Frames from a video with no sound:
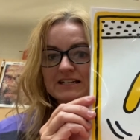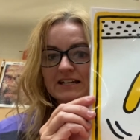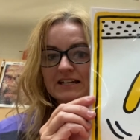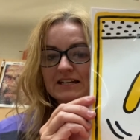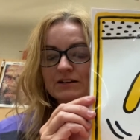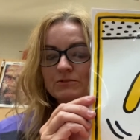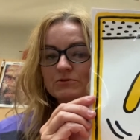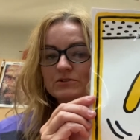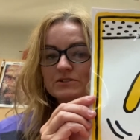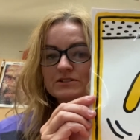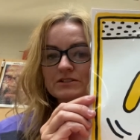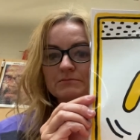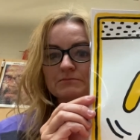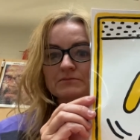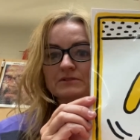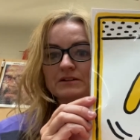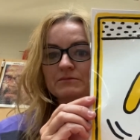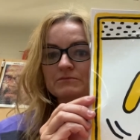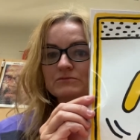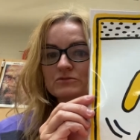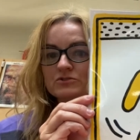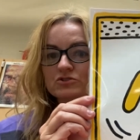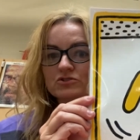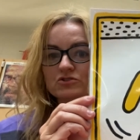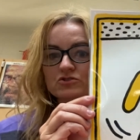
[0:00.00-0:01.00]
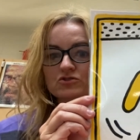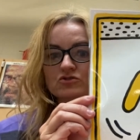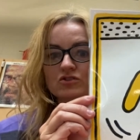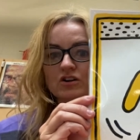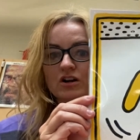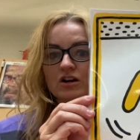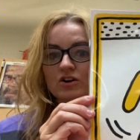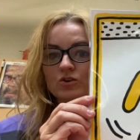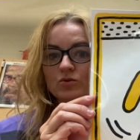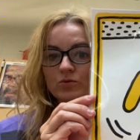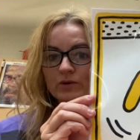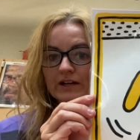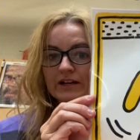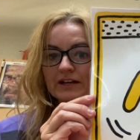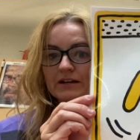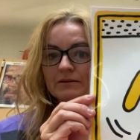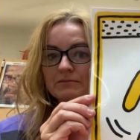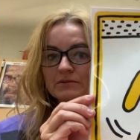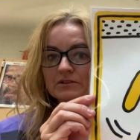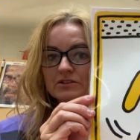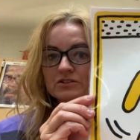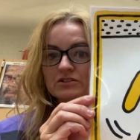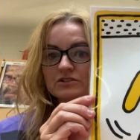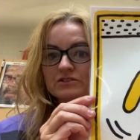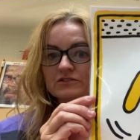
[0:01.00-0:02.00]
He would sometimes just draw quick
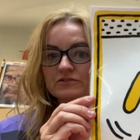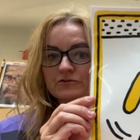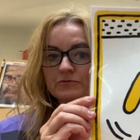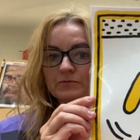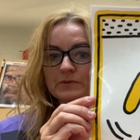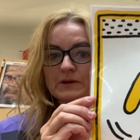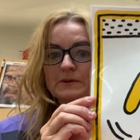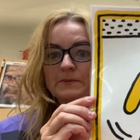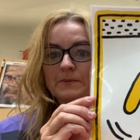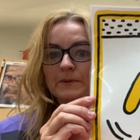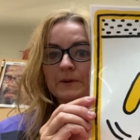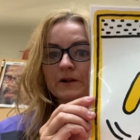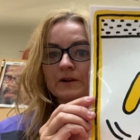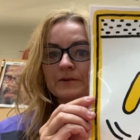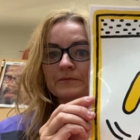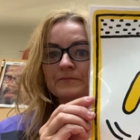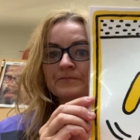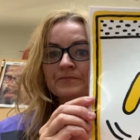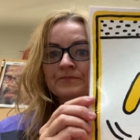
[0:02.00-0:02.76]
images of people.